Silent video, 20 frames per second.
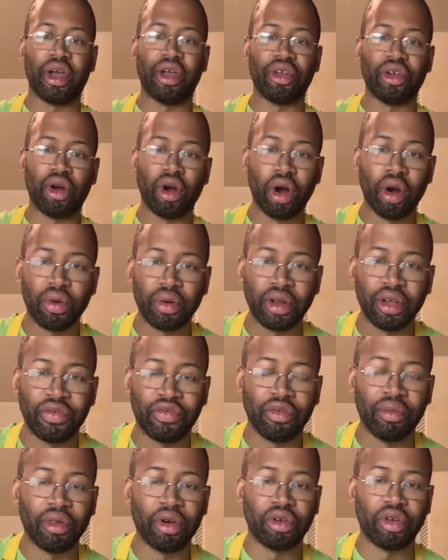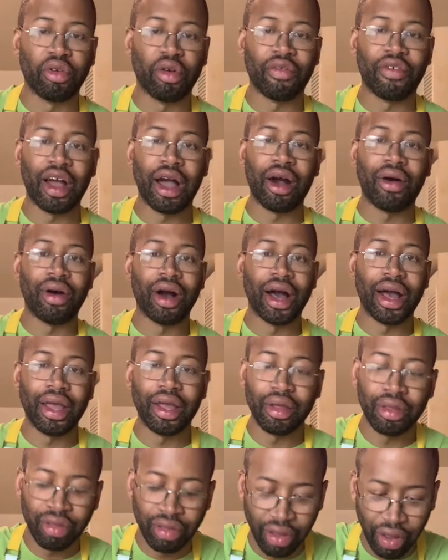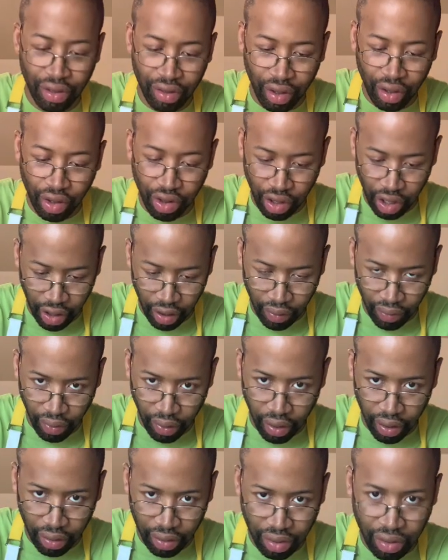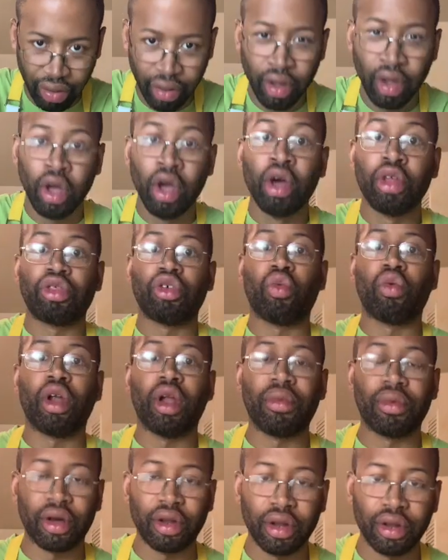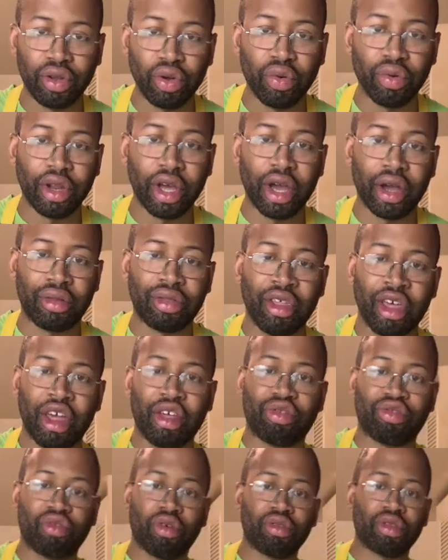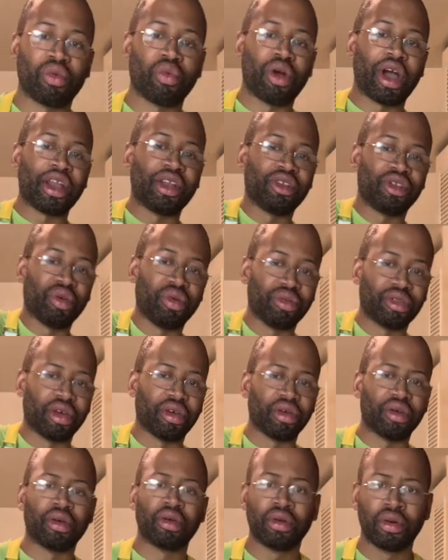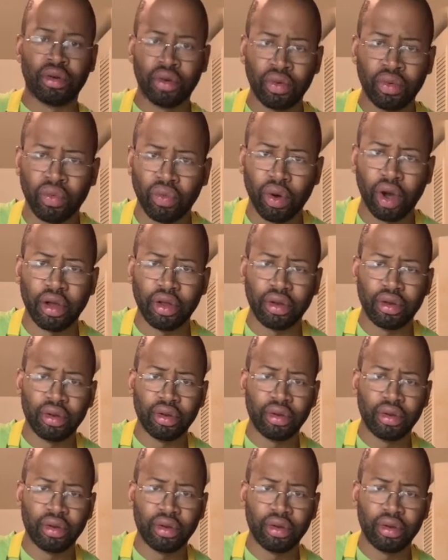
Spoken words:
you're already familiar with how I season chicken breasts. So what I'm gonna do next is throw them right into the what?